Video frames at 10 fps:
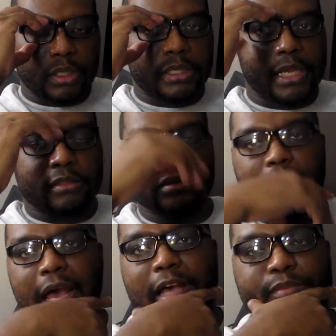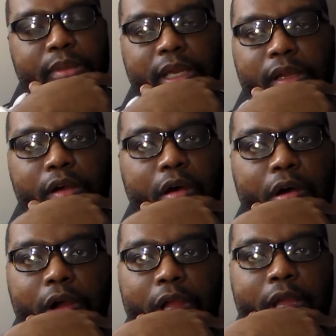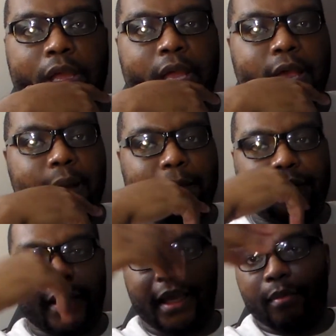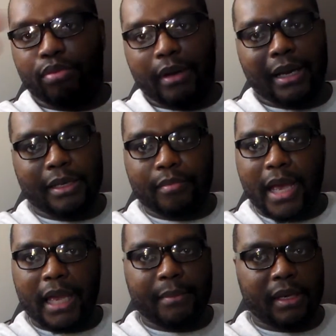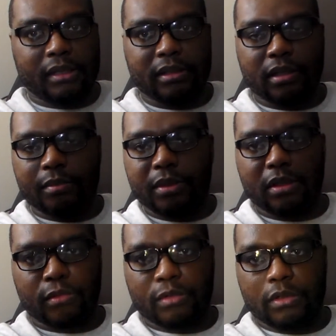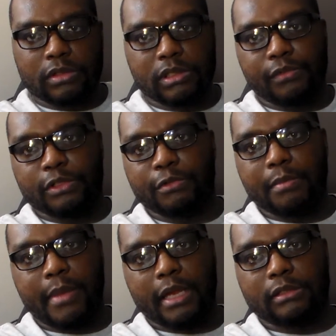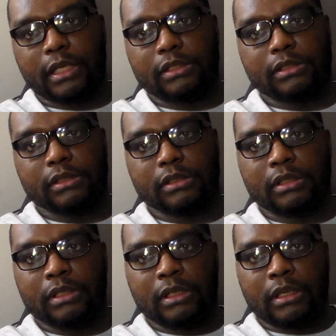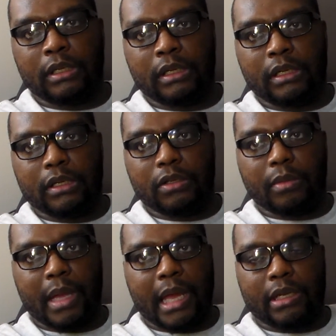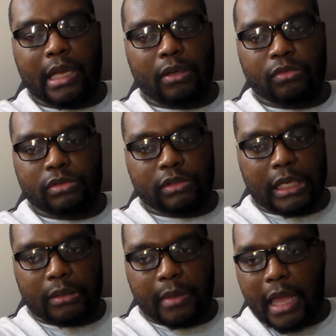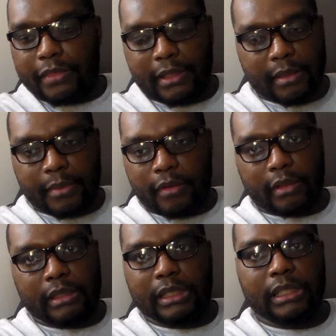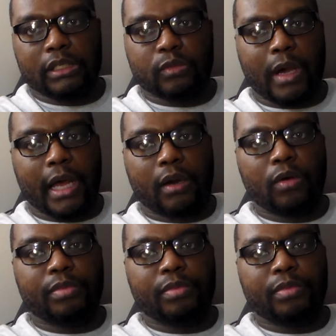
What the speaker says: He has his guys playing hard. I mean, they get Brantley back. Man, this could be a World Series rematch next year. You know, man, I think the American League is wide